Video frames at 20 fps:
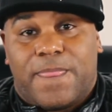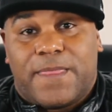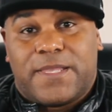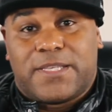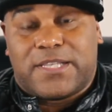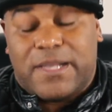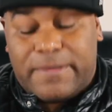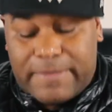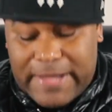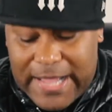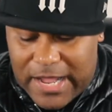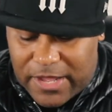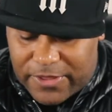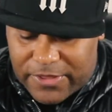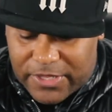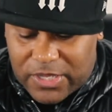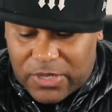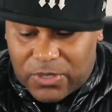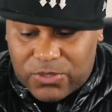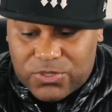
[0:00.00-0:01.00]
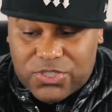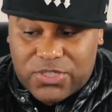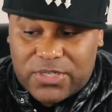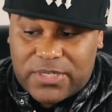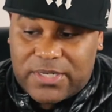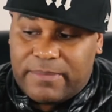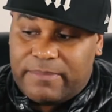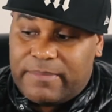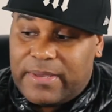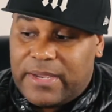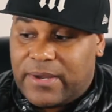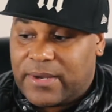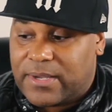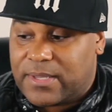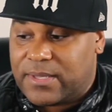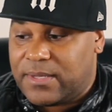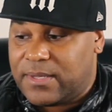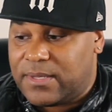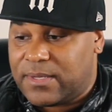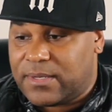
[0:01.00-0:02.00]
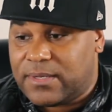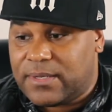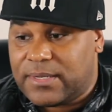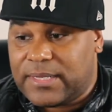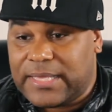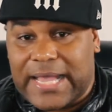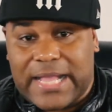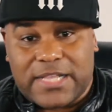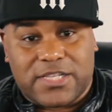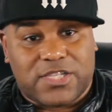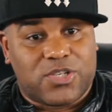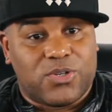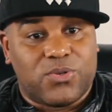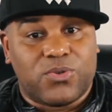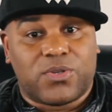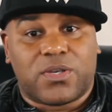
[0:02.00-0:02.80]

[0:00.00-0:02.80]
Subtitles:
Somehow the culture in America got so